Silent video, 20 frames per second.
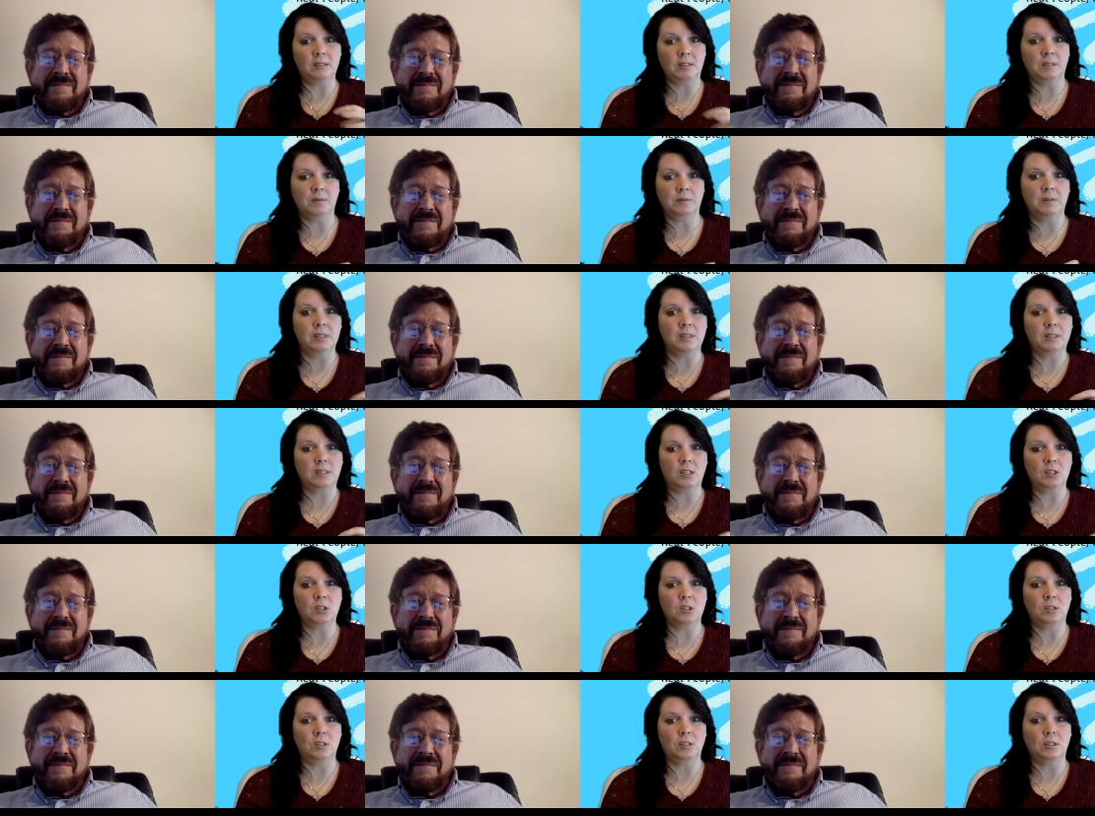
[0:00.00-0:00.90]

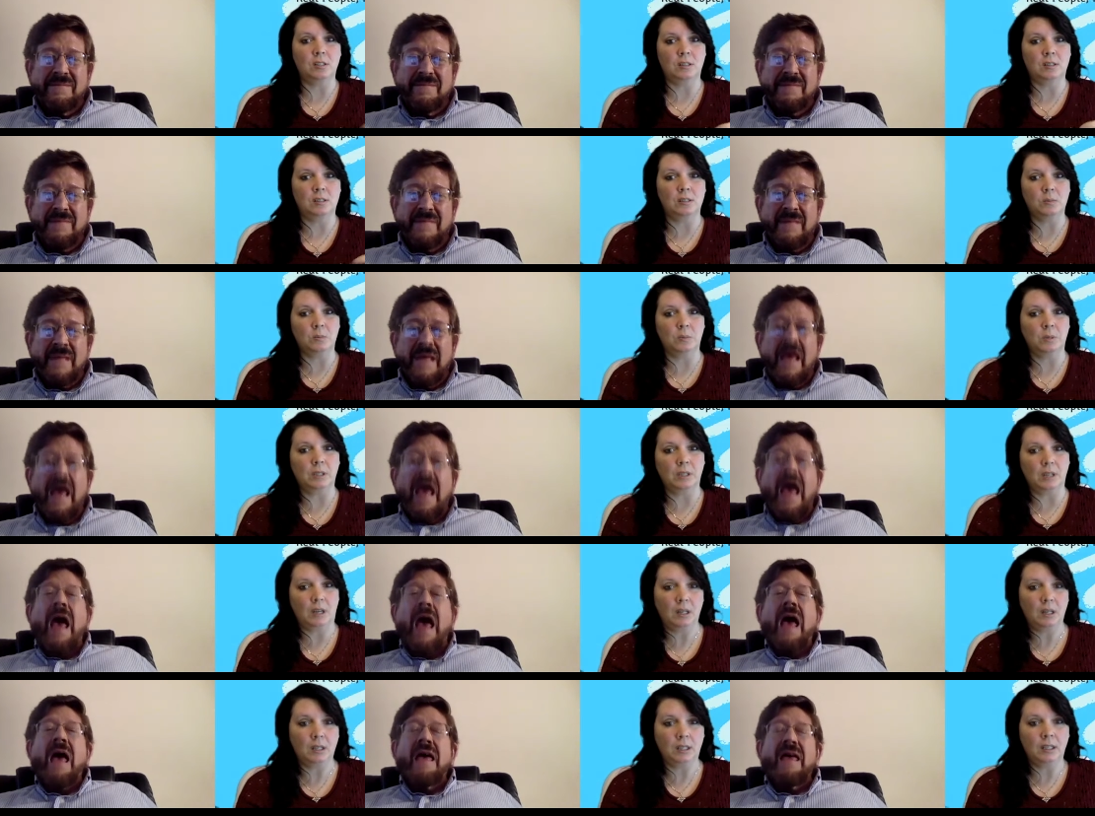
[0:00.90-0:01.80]
Speaker 1: civilization in this one
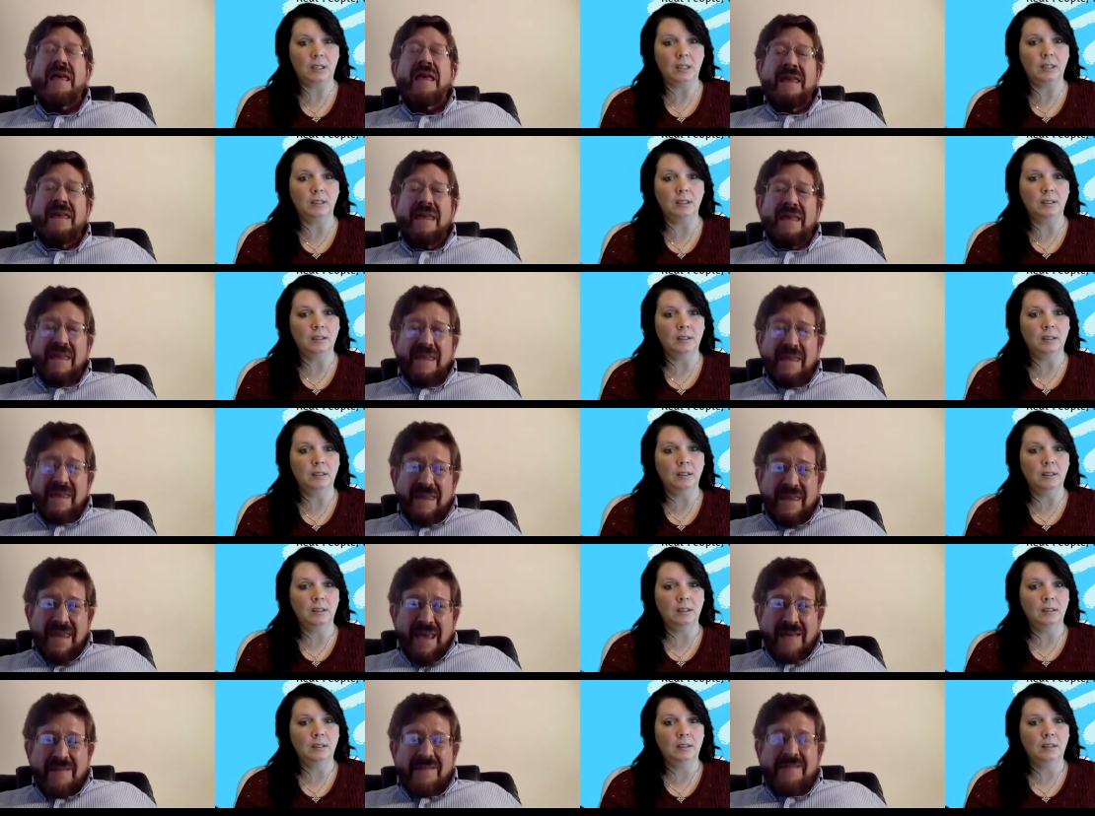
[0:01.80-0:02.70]
colony.
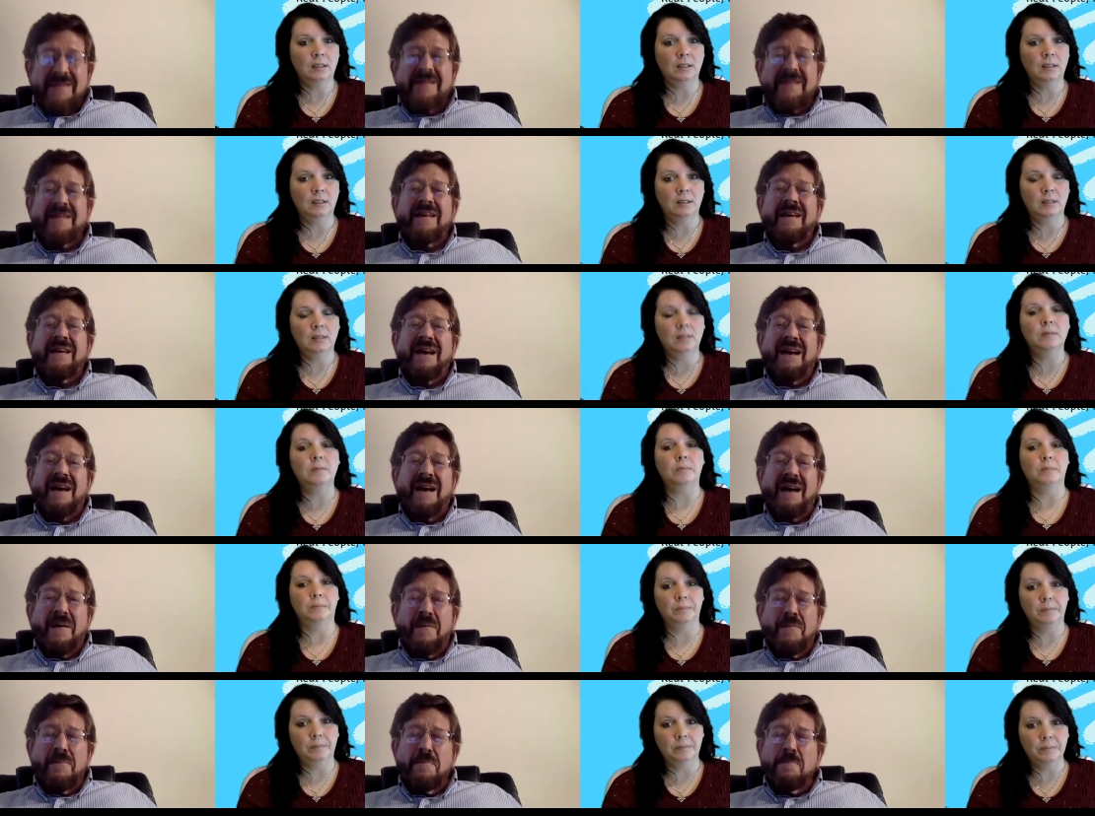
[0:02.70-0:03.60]
Speaker 2: Yes.
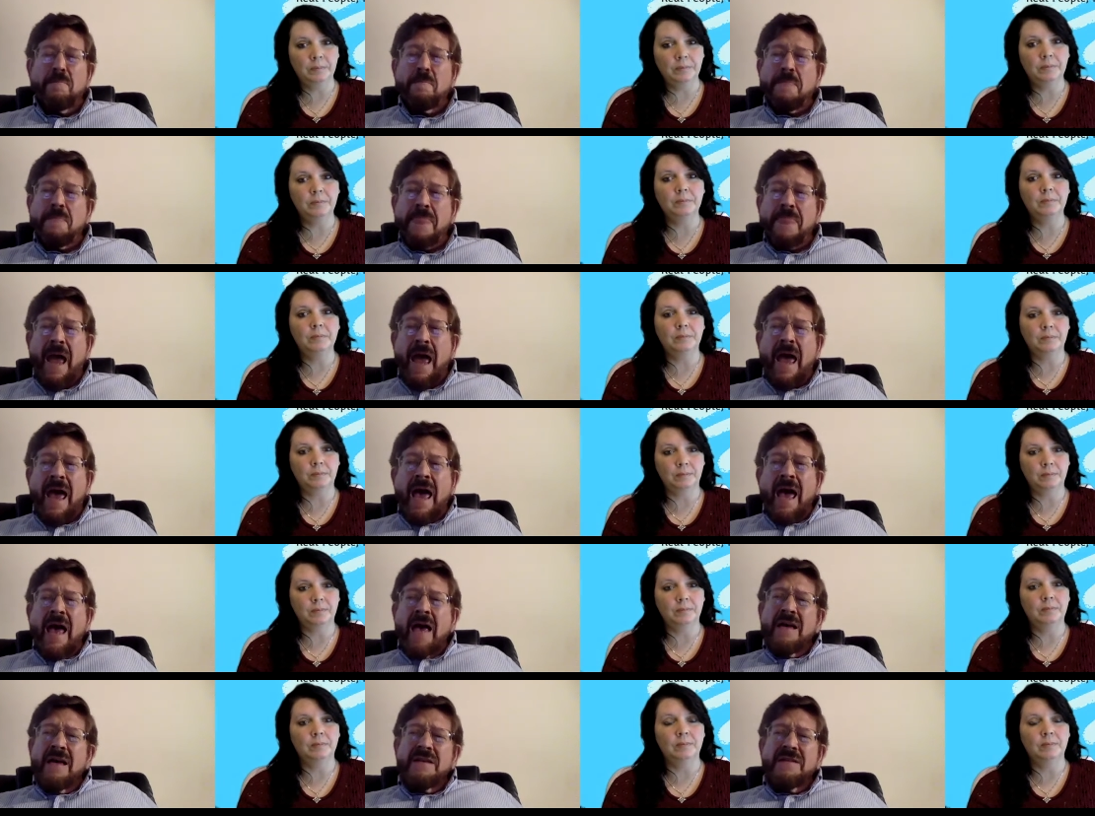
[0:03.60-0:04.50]
Um,
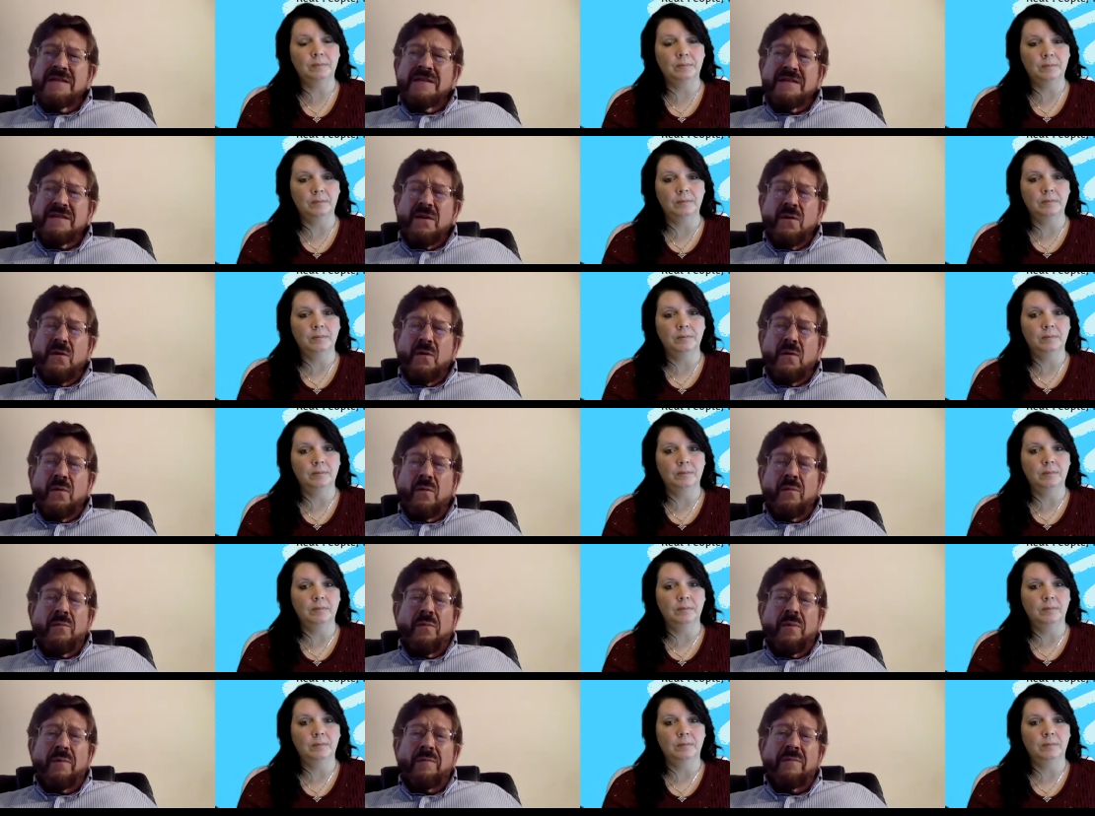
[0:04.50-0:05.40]
so,
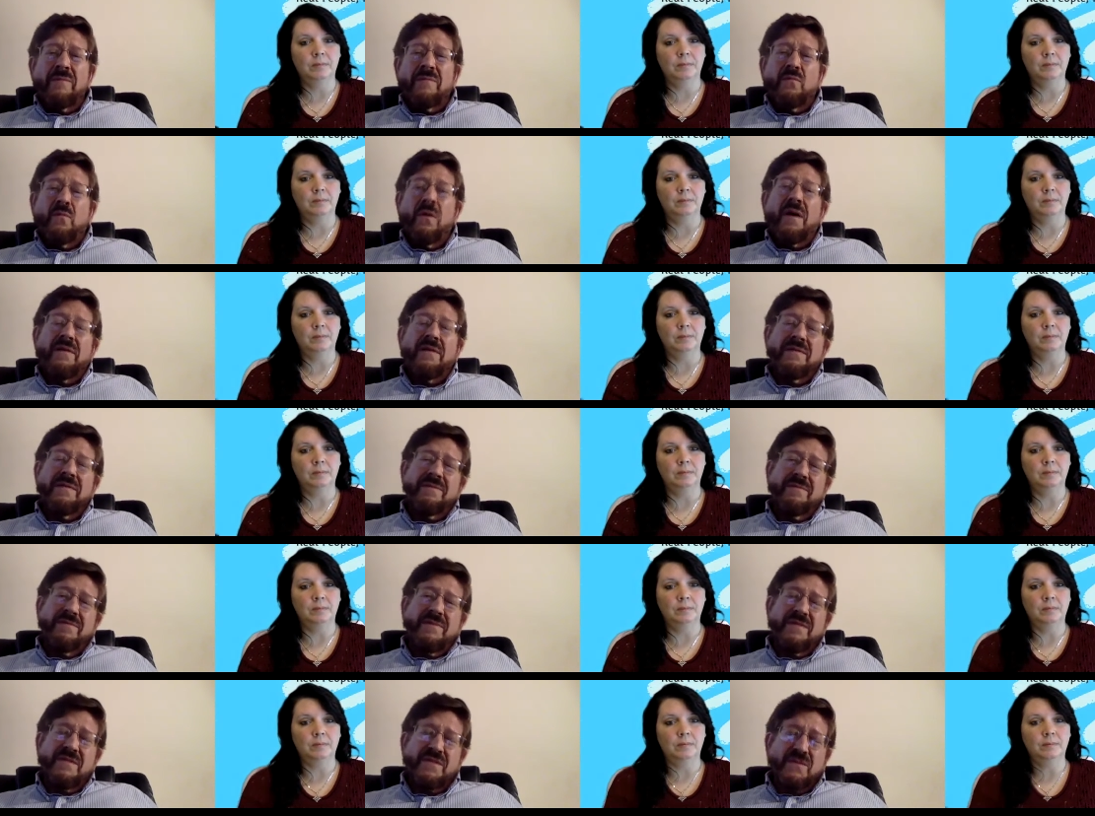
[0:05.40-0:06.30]
well,
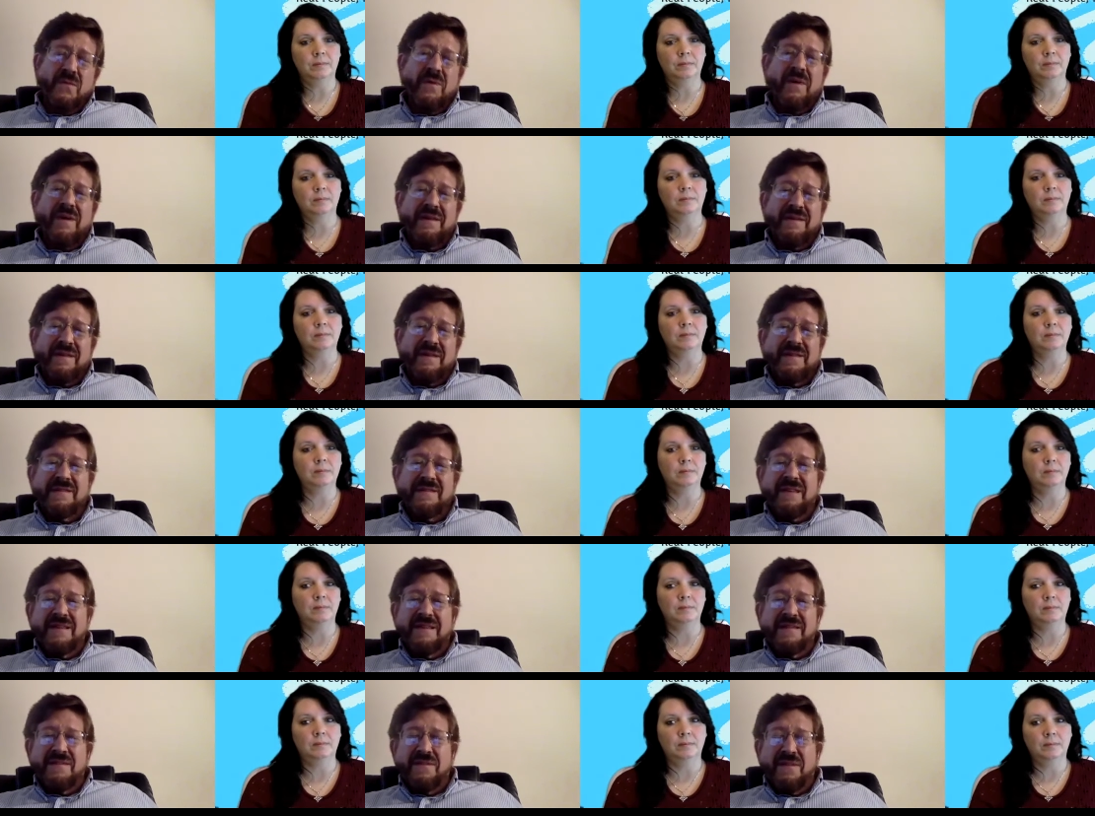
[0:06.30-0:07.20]
the story is
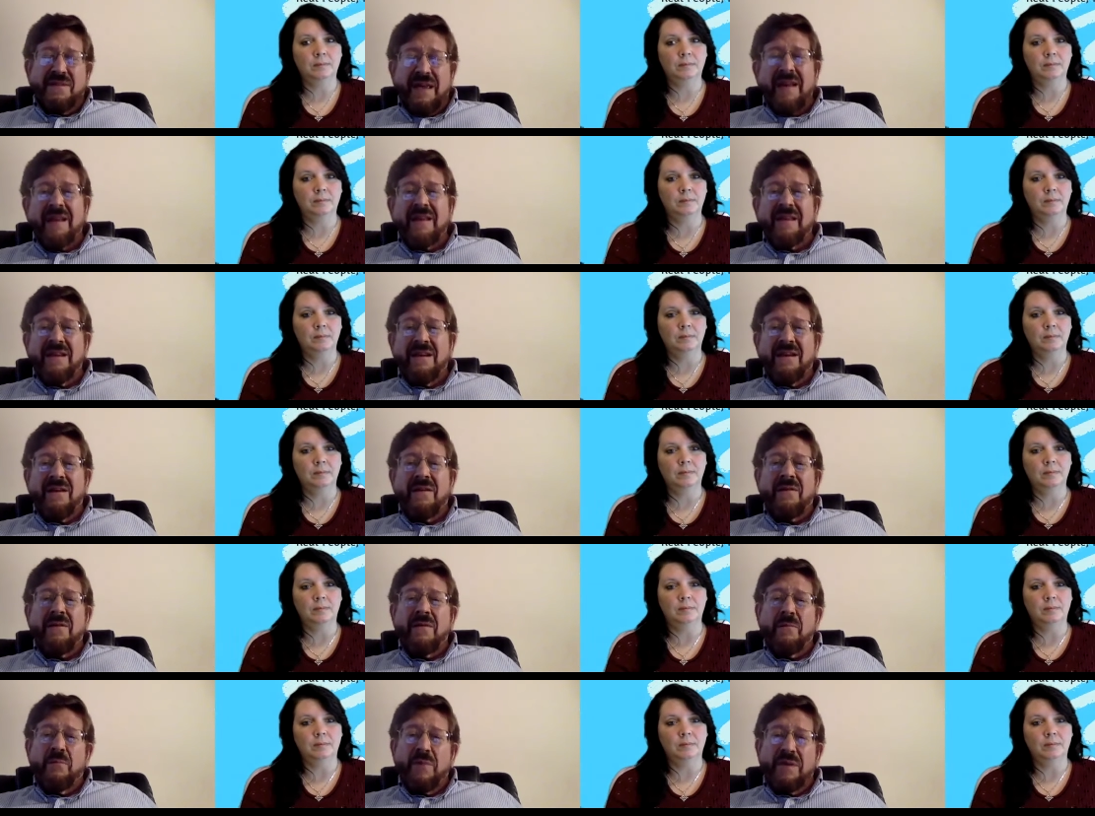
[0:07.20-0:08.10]
is they're getting
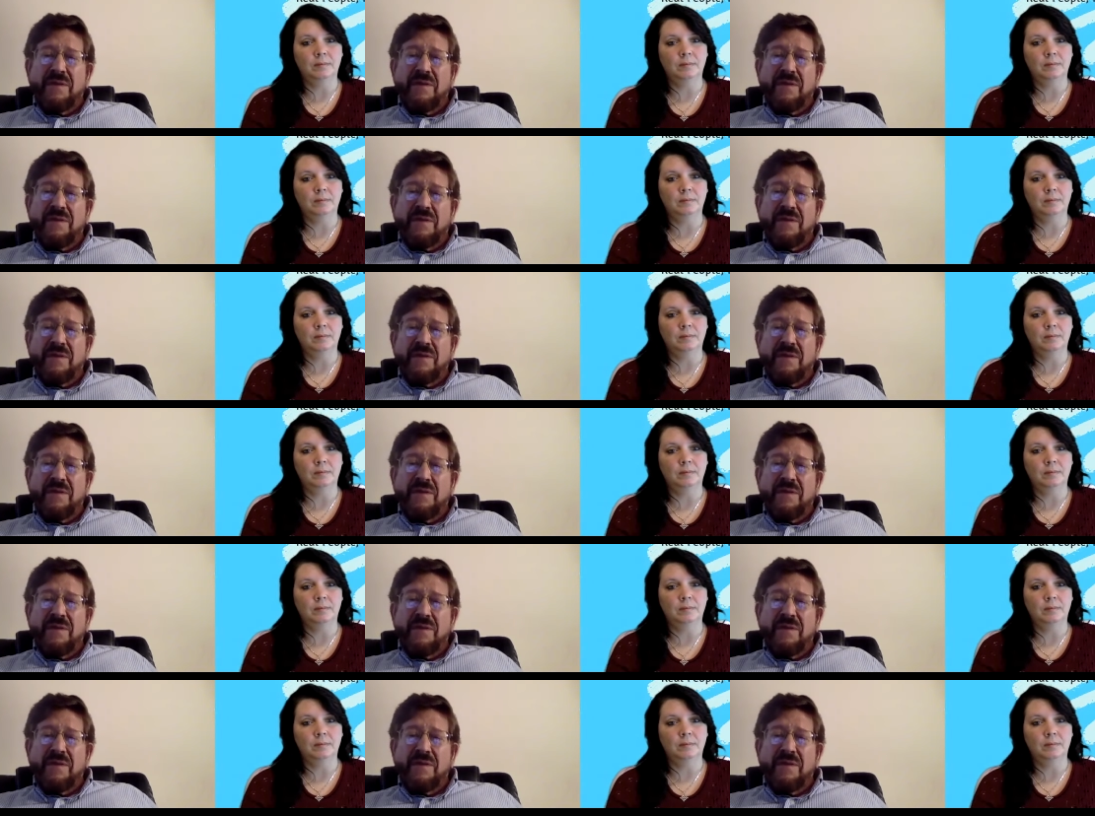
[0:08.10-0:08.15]
there, but it's